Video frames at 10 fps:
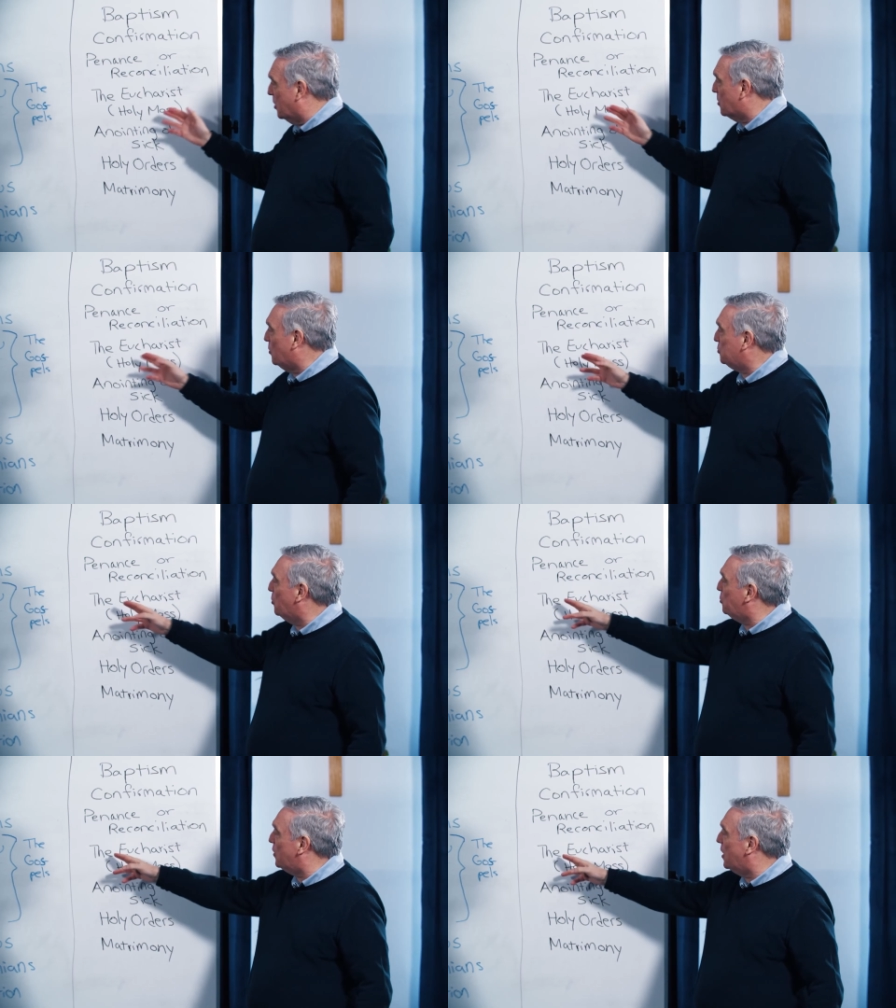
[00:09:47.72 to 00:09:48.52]
could
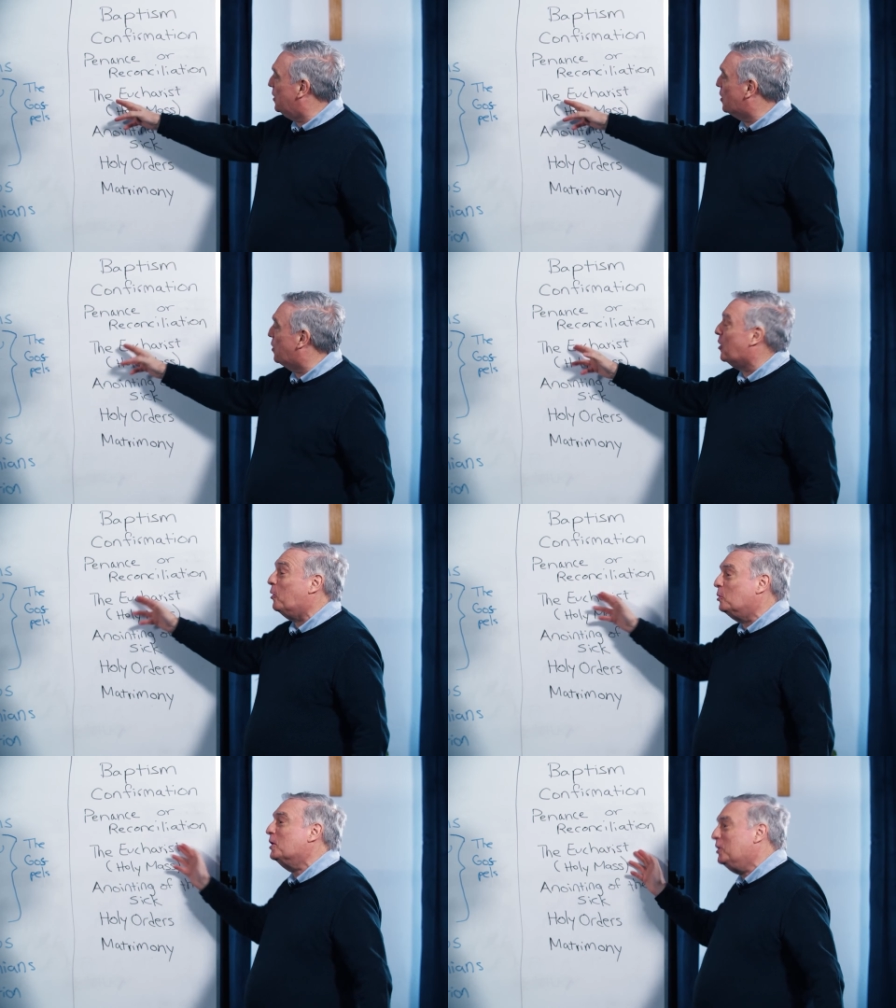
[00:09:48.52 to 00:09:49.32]
also say the
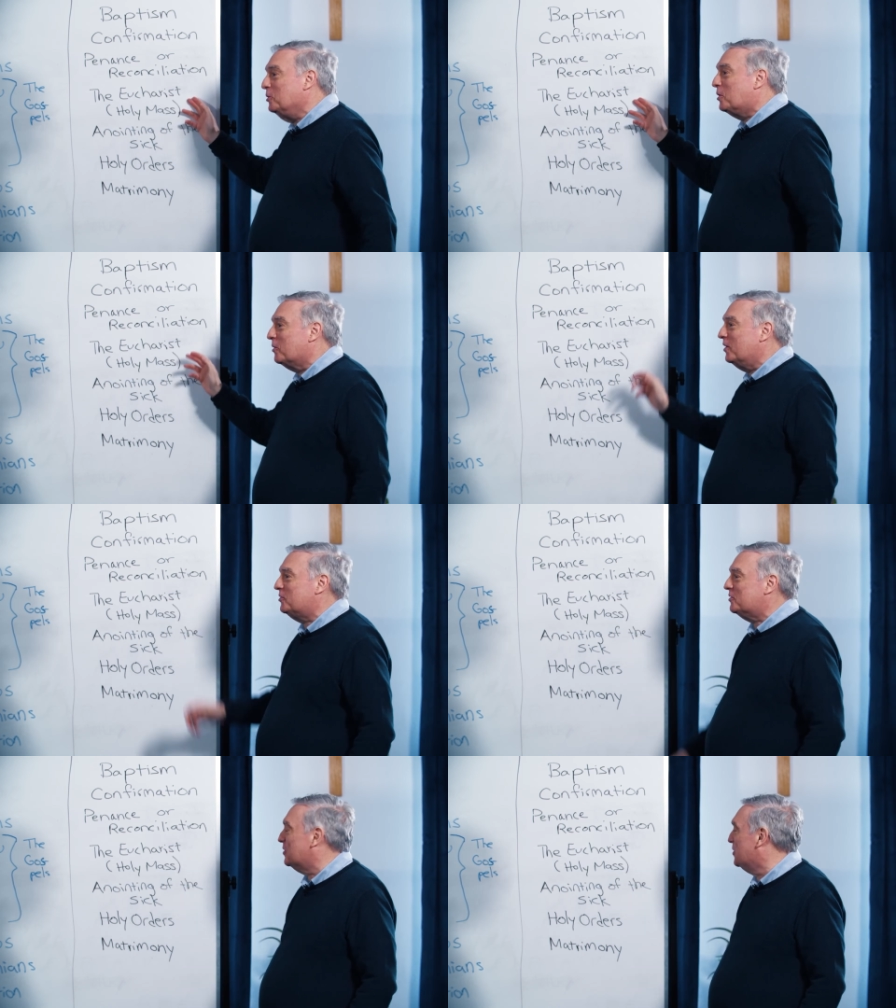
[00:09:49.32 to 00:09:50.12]
Holy
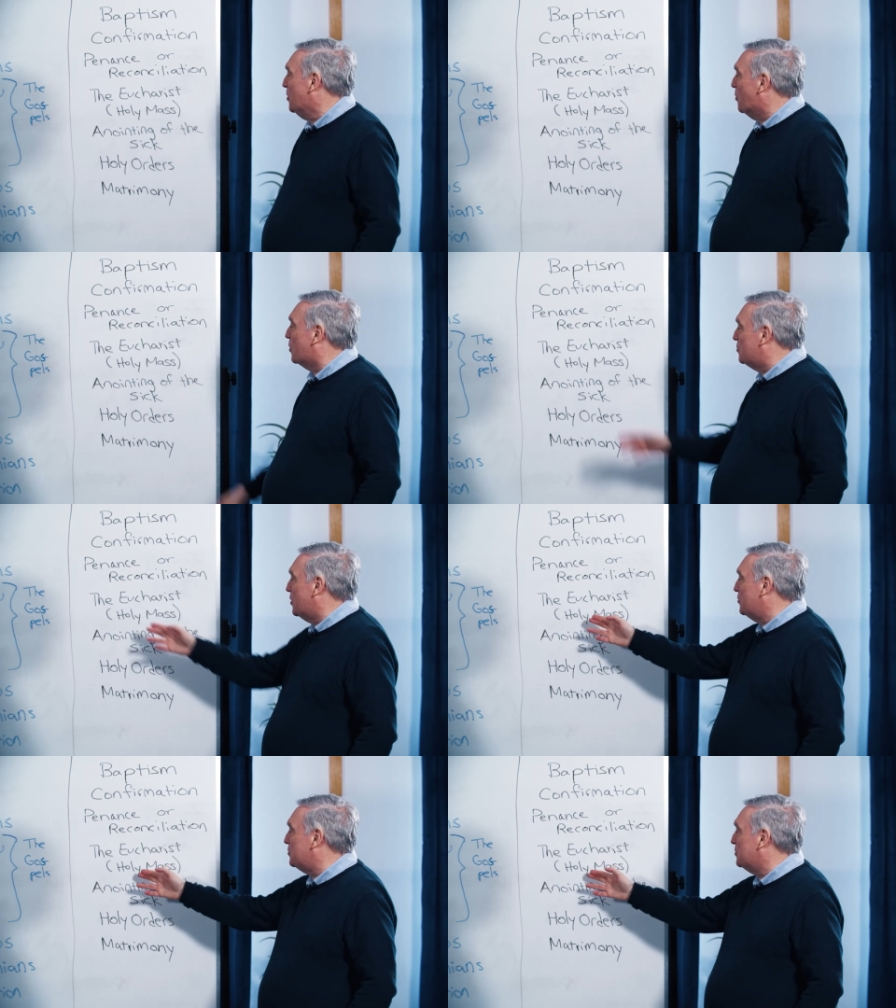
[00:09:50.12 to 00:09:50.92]
Eucharist or
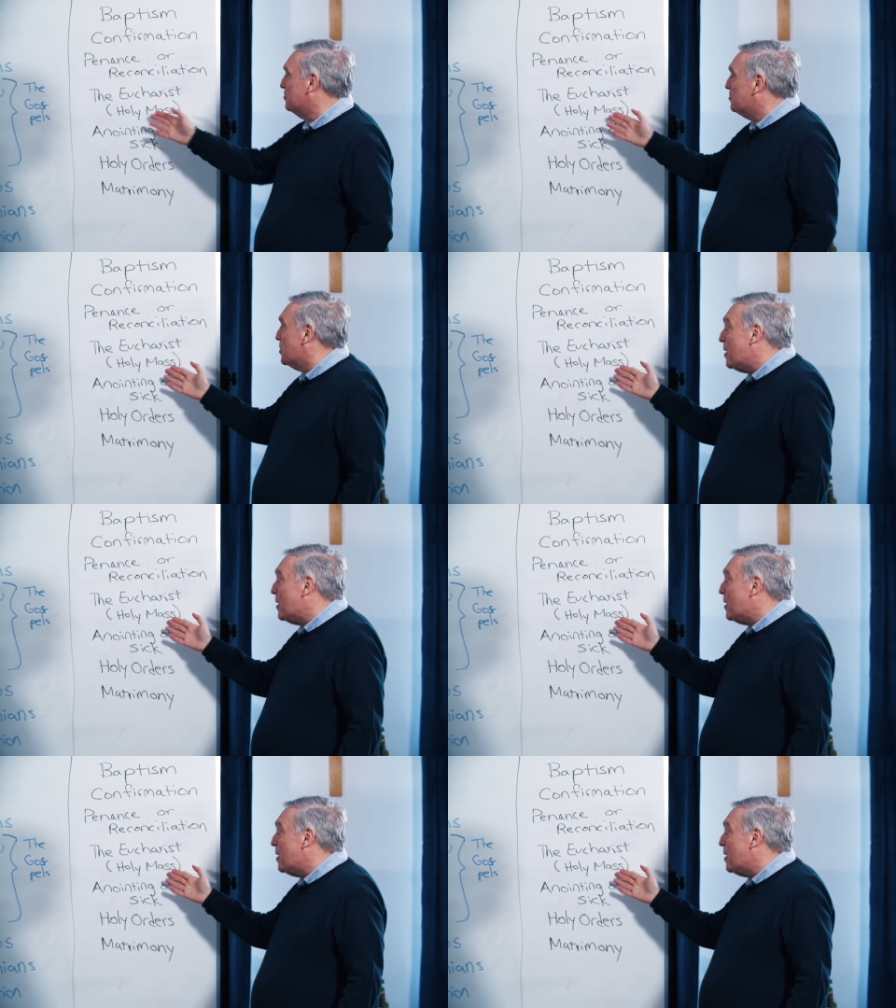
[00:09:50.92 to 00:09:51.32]
just the